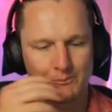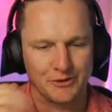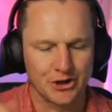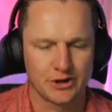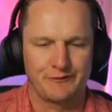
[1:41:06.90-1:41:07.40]

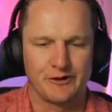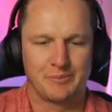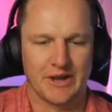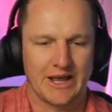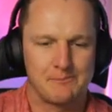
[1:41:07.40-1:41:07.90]
Beautiful
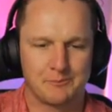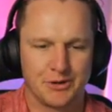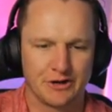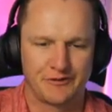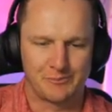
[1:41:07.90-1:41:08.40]
pickup.
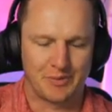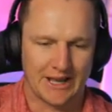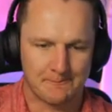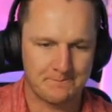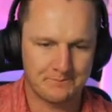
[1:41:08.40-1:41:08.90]
Beautiful
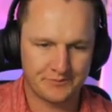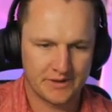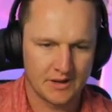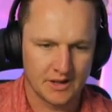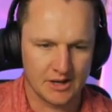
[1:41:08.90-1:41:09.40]
pickup.
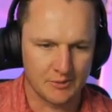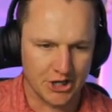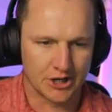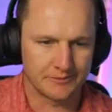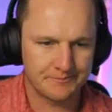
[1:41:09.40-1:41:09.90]
Here we
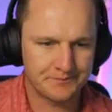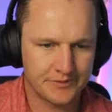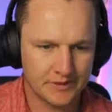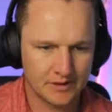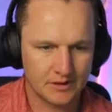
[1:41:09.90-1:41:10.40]
go.
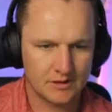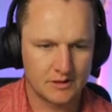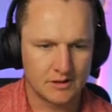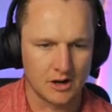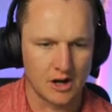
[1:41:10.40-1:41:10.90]

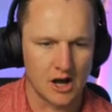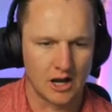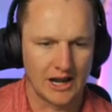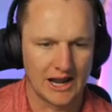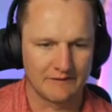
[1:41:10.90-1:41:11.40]

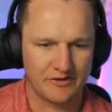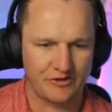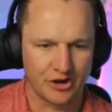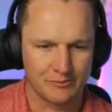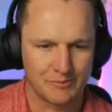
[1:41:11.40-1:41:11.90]
Oh, lovely
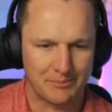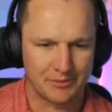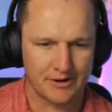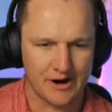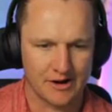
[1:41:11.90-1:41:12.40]
turn by
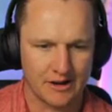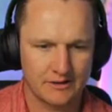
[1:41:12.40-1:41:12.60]
Pereira.